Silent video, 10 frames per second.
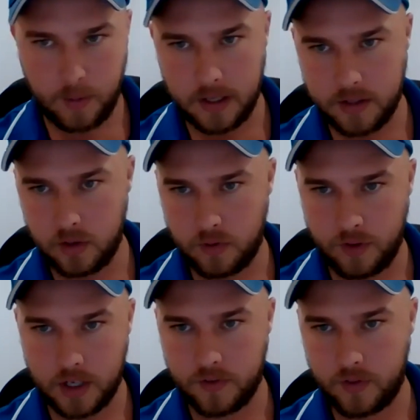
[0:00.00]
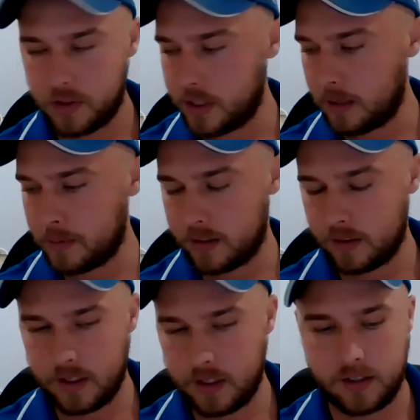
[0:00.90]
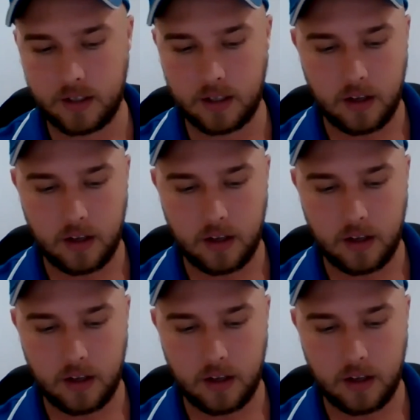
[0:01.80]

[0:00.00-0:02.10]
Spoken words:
way too fresh first up. She's